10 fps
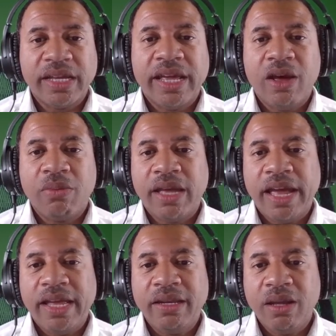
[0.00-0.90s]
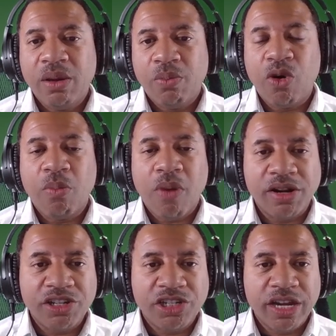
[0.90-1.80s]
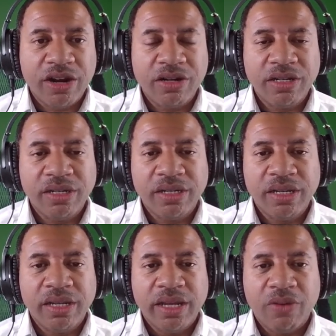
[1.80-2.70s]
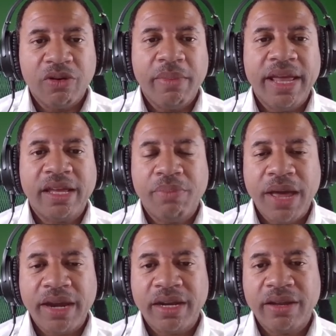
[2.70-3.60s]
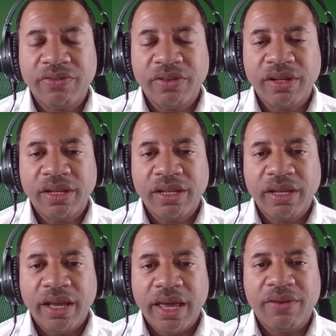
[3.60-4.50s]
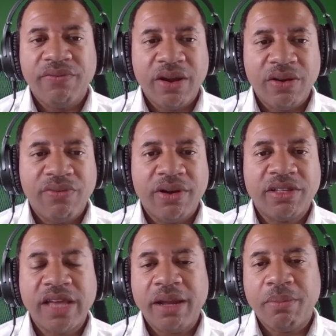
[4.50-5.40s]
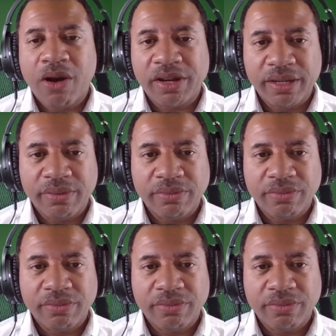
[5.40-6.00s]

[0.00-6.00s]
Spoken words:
can help gain more market share and remain competitive in a very, very tight market.